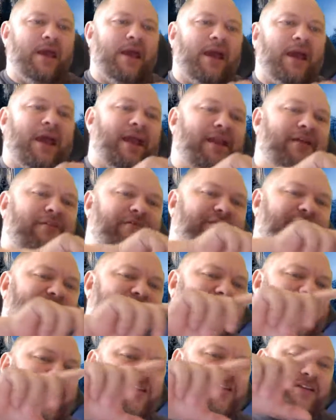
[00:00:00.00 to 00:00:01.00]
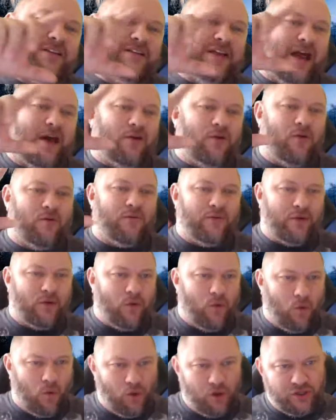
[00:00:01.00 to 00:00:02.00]
and it finishes out over the
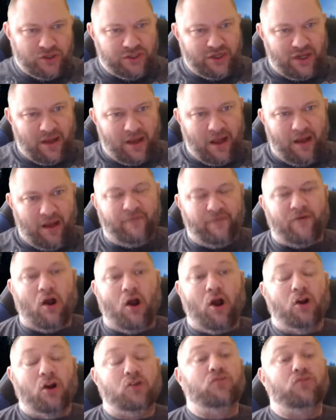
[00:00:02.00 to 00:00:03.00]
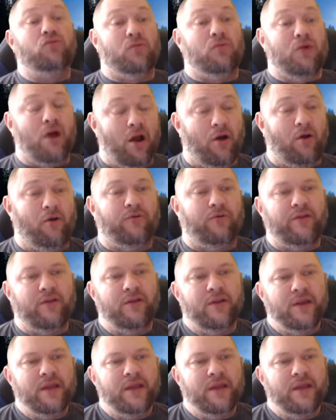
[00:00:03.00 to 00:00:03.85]
course of our growth.